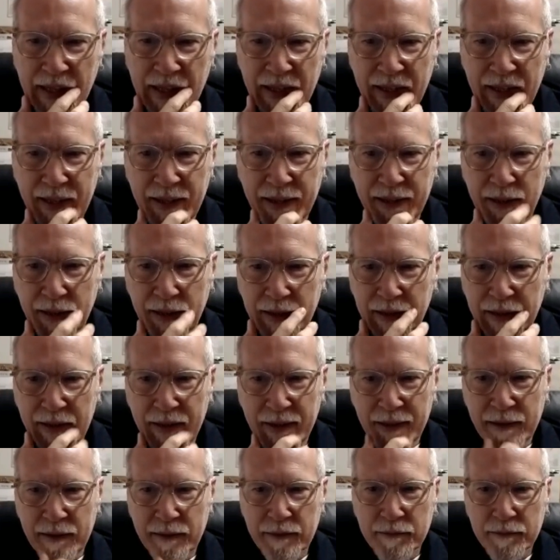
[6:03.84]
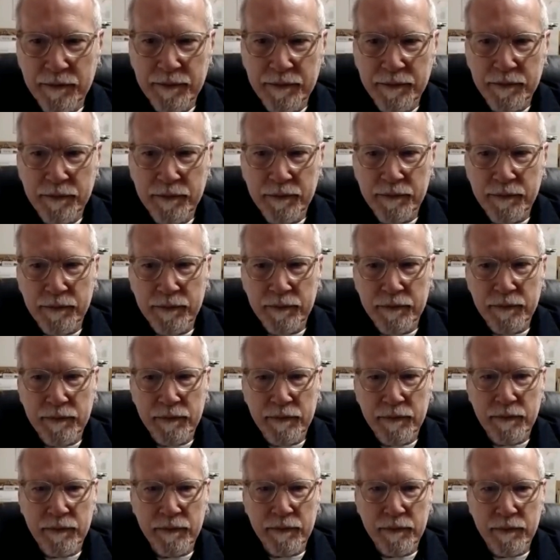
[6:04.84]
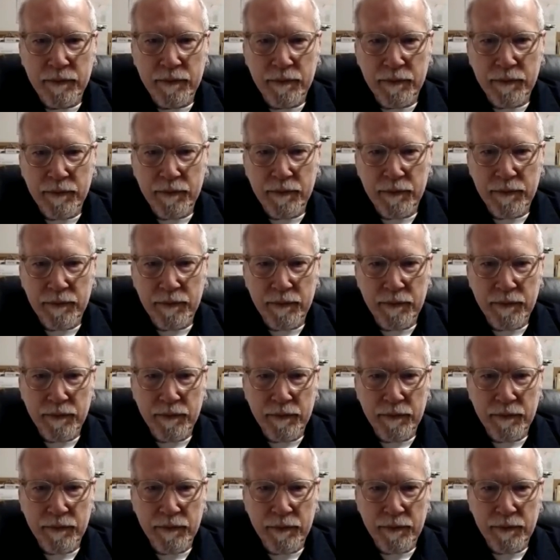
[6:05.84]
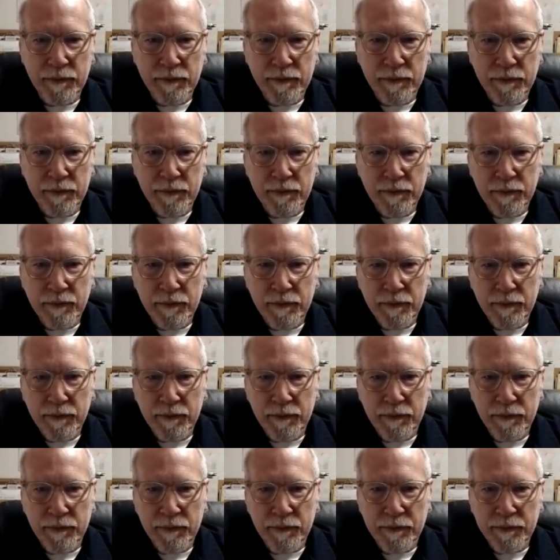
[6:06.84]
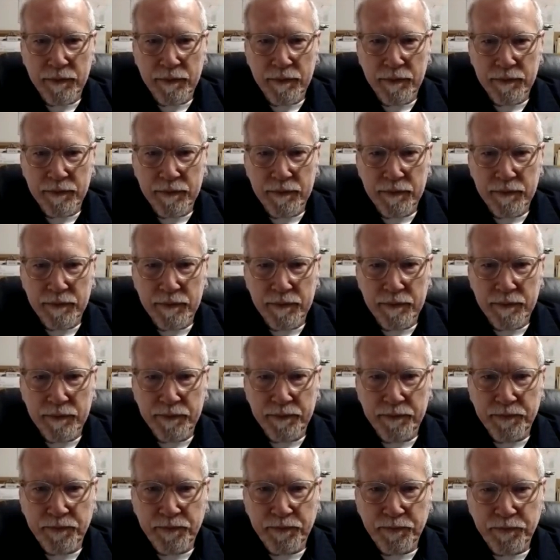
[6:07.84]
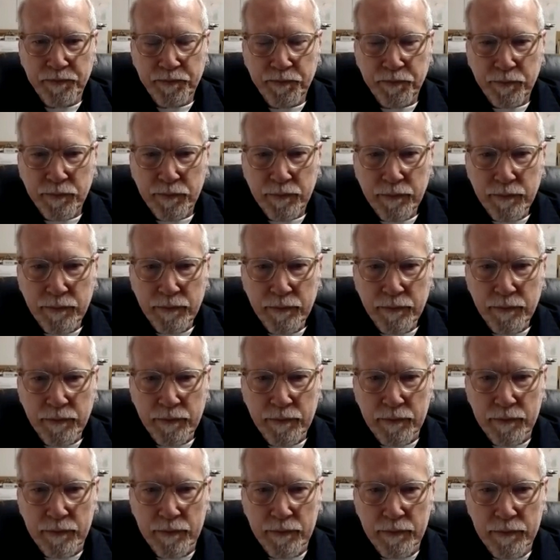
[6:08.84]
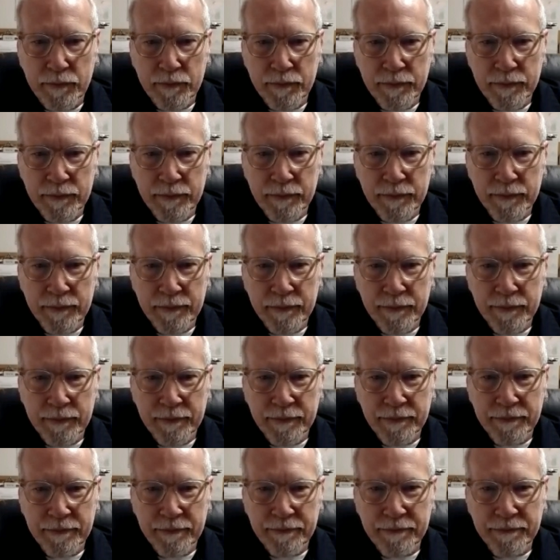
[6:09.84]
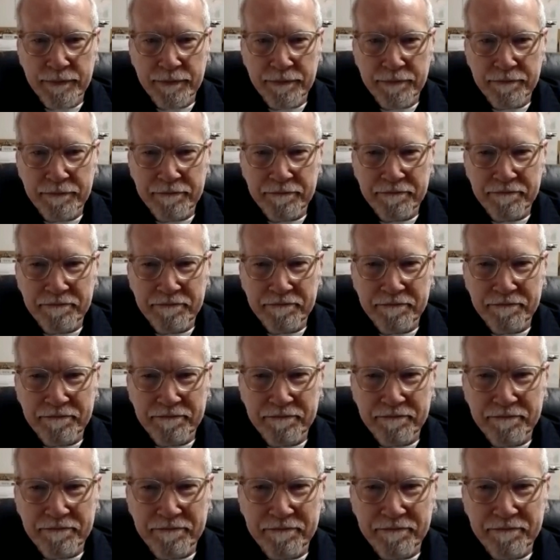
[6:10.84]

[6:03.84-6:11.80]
The person shown says nothing.